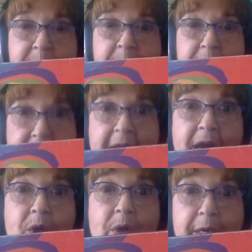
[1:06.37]
But
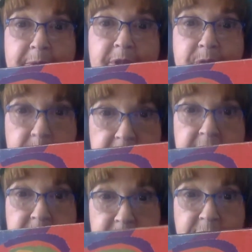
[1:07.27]
now I'm going to read
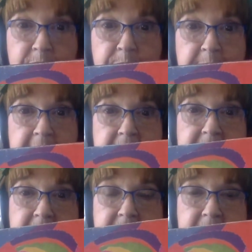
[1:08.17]
it to you because
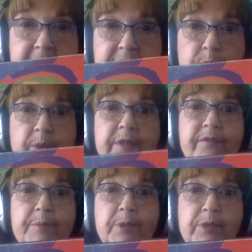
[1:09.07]
I think it's one
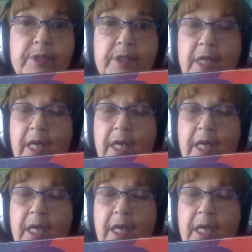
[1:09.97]
of the most